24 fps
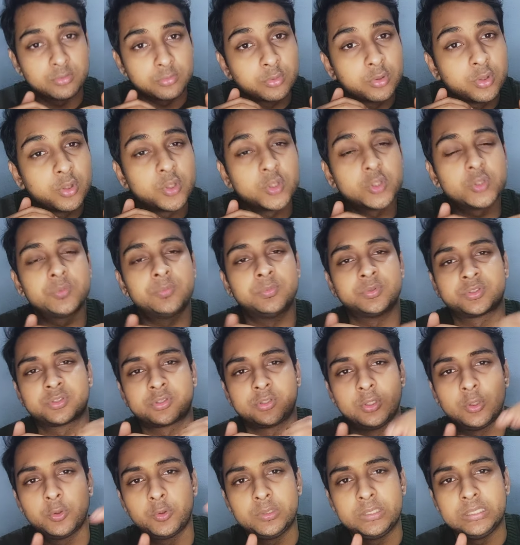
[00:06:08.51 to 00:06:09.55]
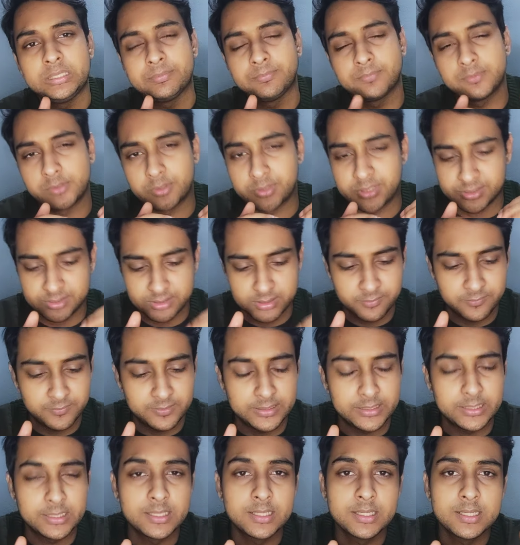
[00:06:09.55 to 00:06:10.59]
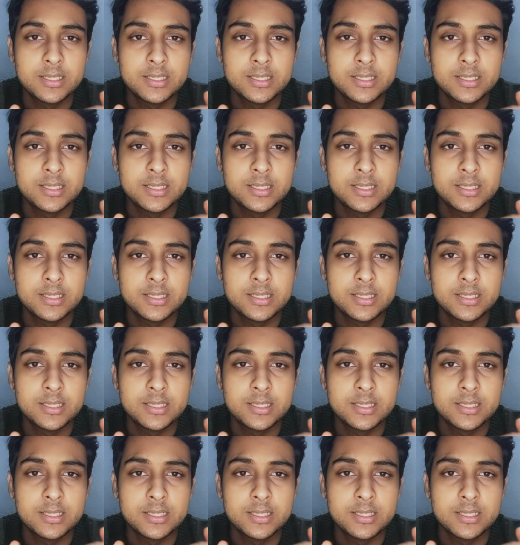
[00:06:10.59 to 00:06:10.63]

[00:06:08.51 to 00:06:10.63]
Go slowly, progressively.